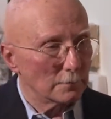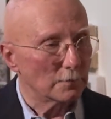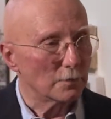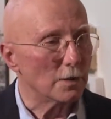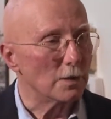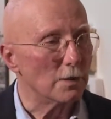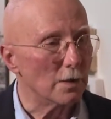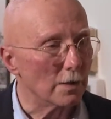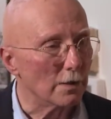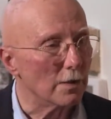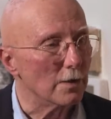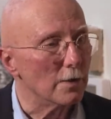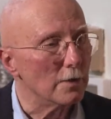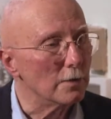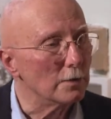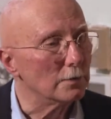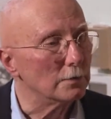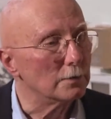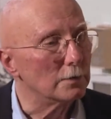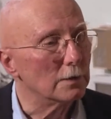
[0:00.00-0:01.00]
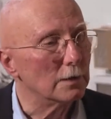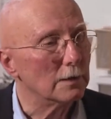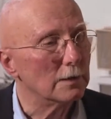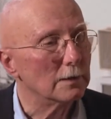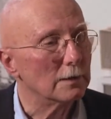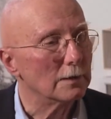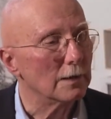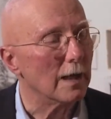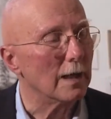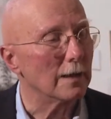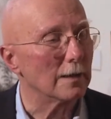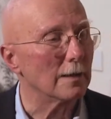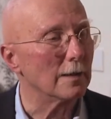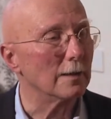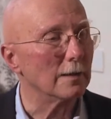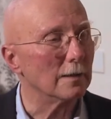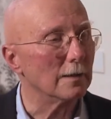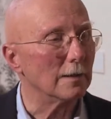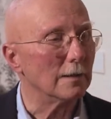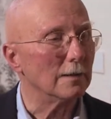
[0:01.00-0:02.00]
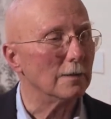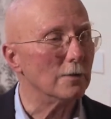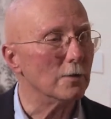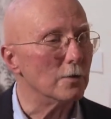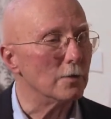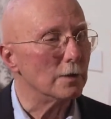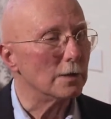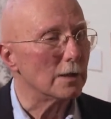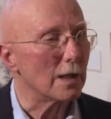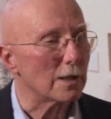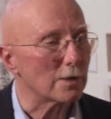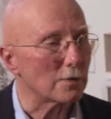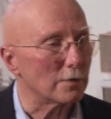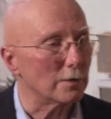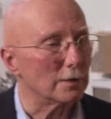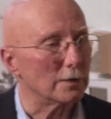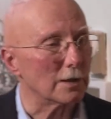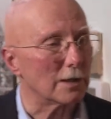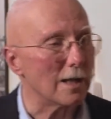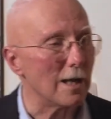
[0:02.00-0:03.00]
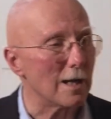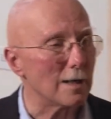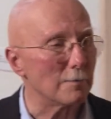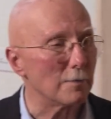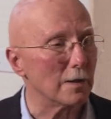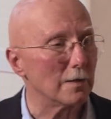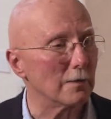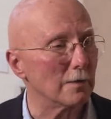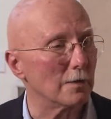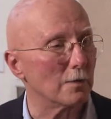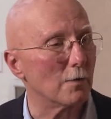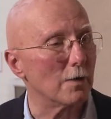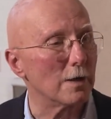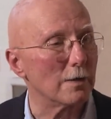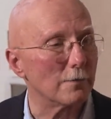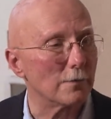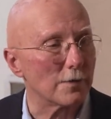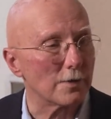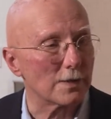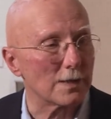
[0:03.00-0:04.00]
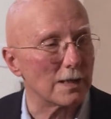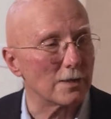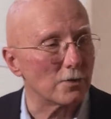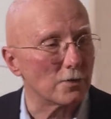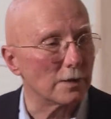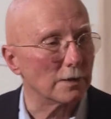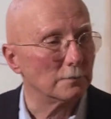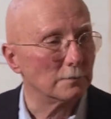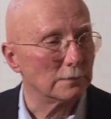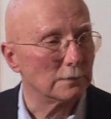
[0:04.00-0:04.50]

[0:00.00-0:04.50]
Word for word: the, the, new, uh, the new industrial economy of the twenty-first century.